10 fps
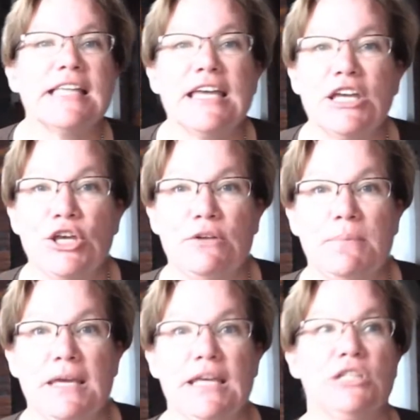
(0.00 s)
It could
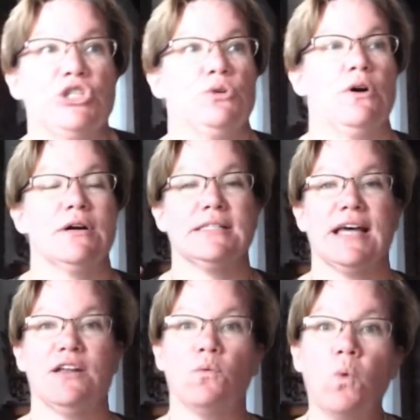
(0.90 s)
be to go
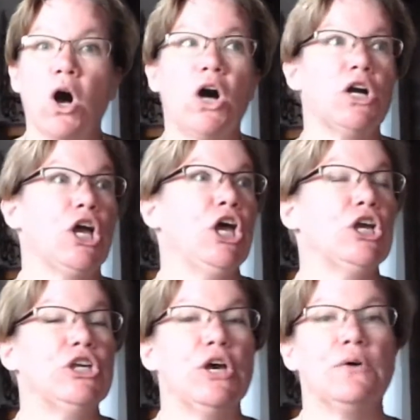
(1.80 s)
outside and walk,
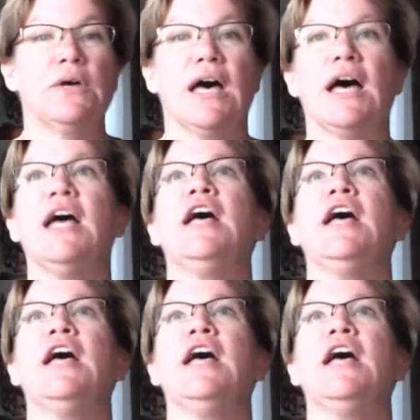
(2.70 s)
yoga.